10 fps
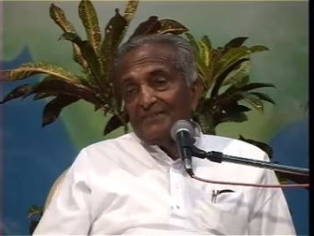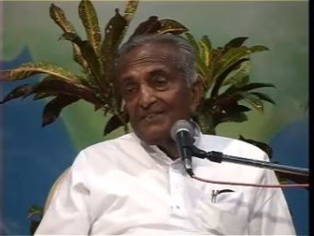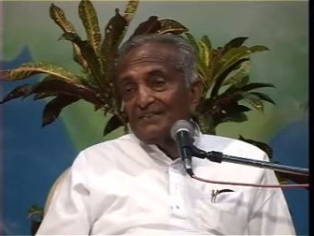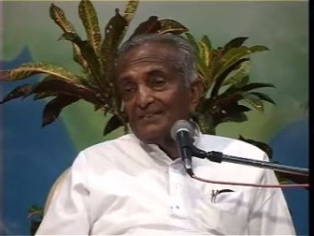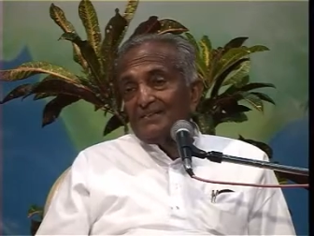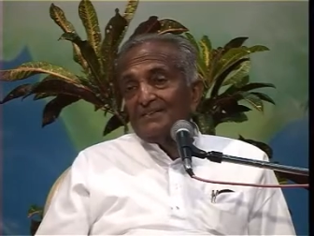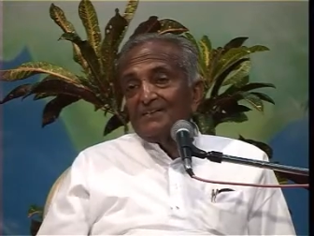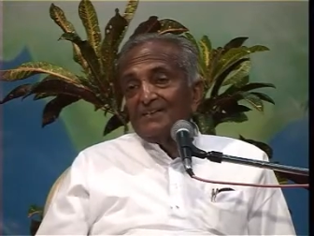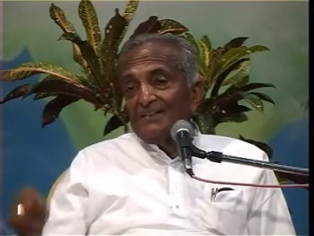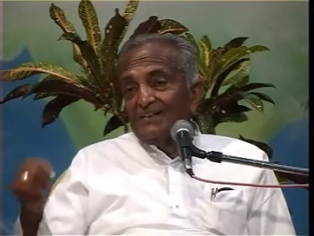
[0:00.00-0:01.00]
Means,
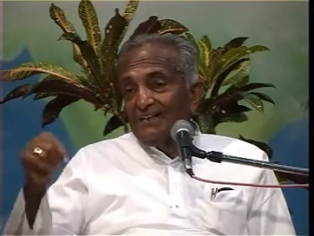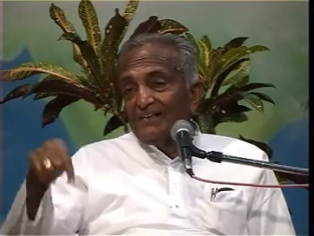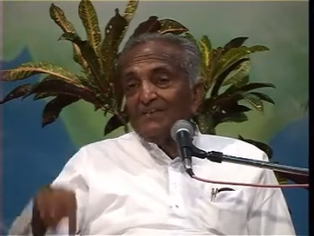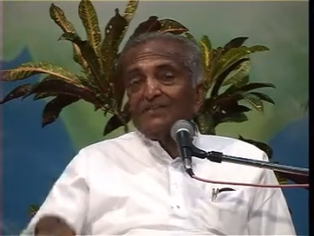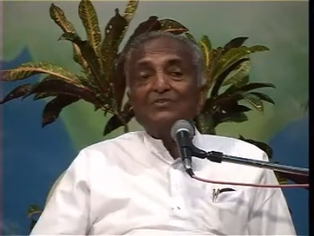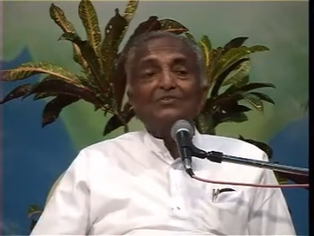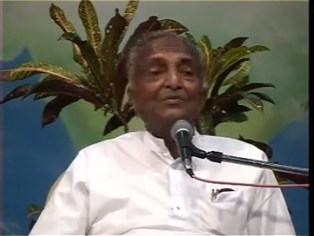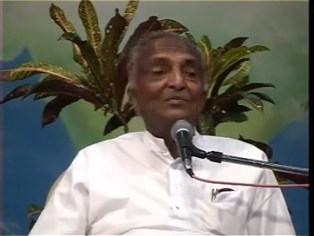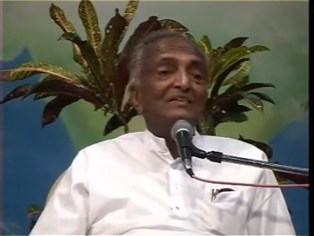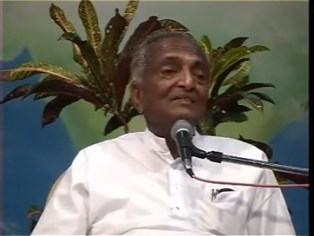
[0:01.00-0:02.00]
according to
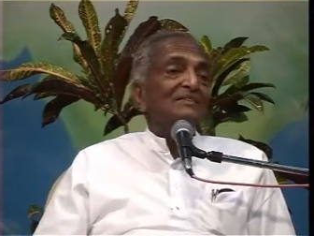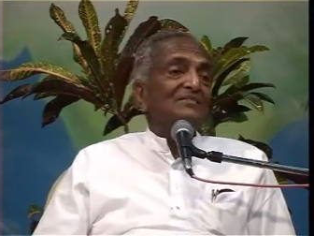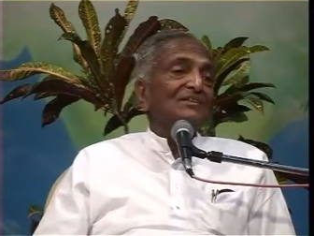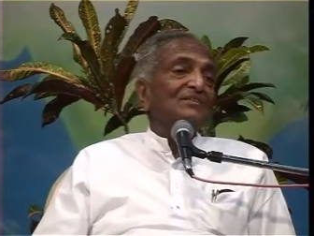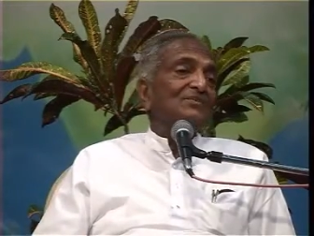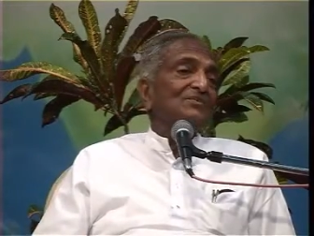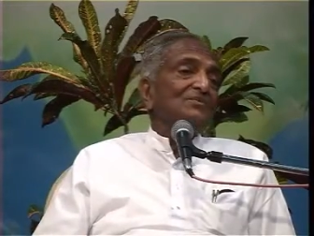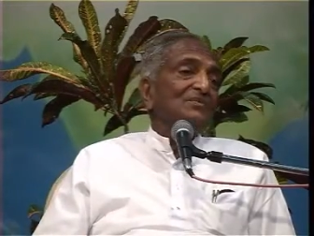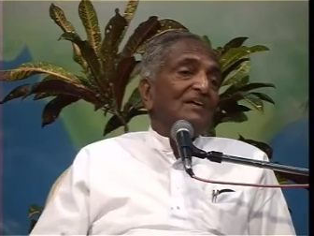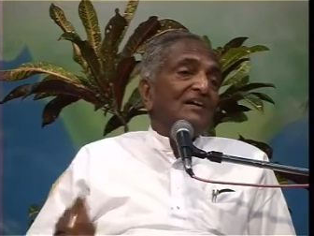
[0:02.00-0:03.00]
the present
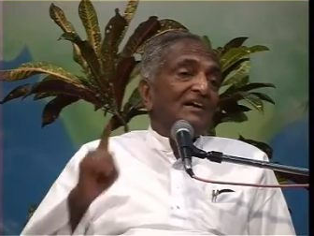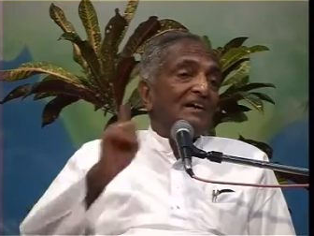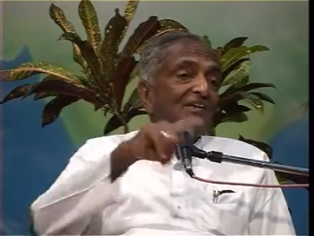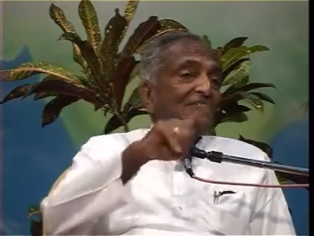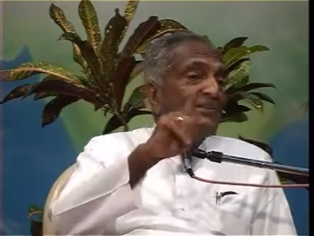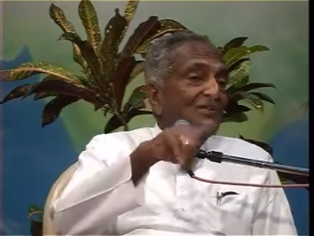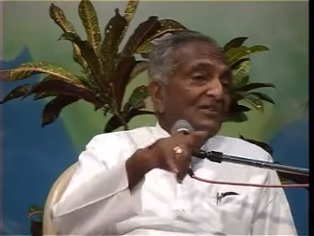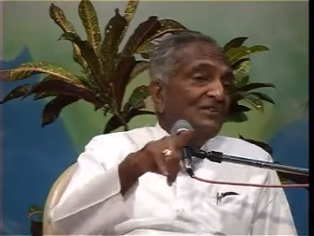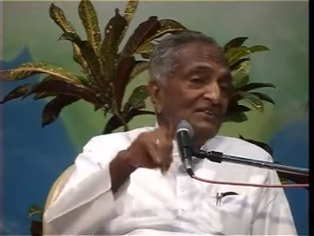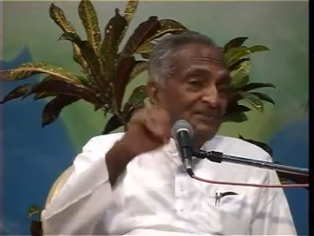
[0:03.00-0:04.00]
value, half a
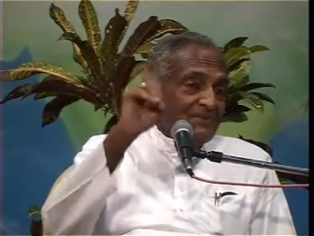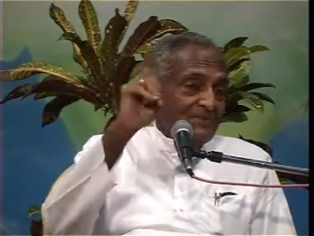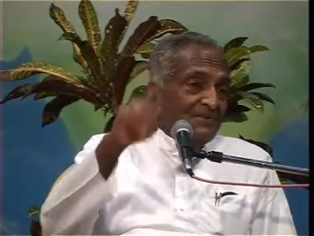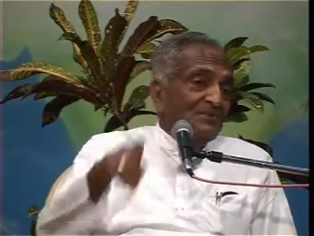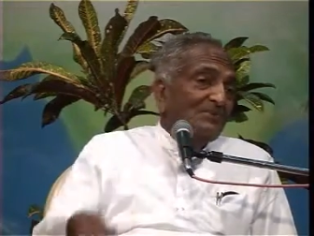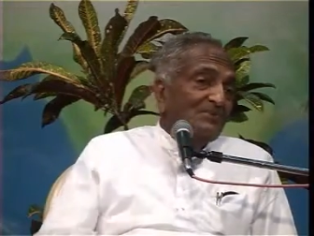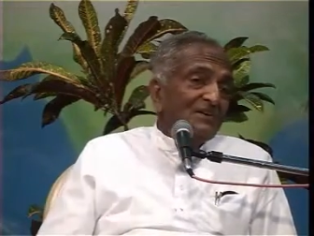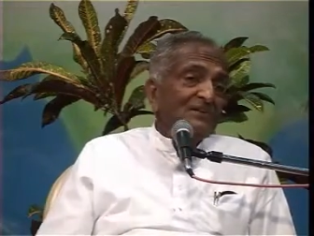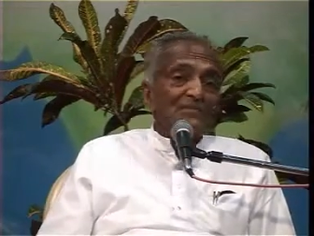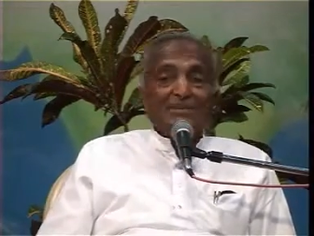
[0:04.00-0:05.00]
dollar
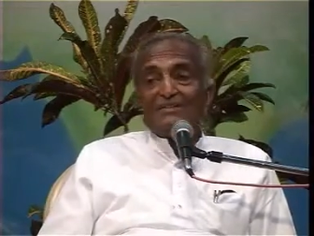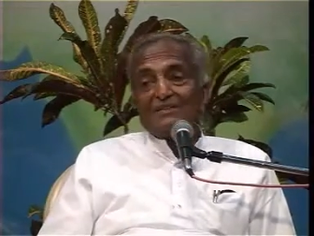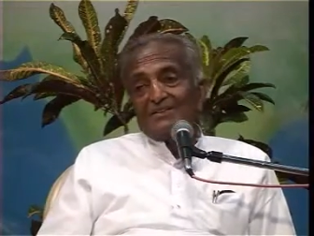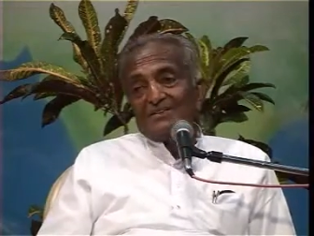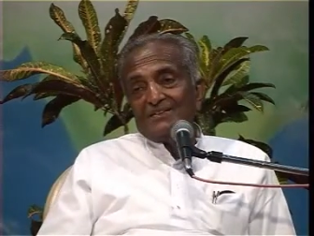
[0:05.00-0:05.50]
per month.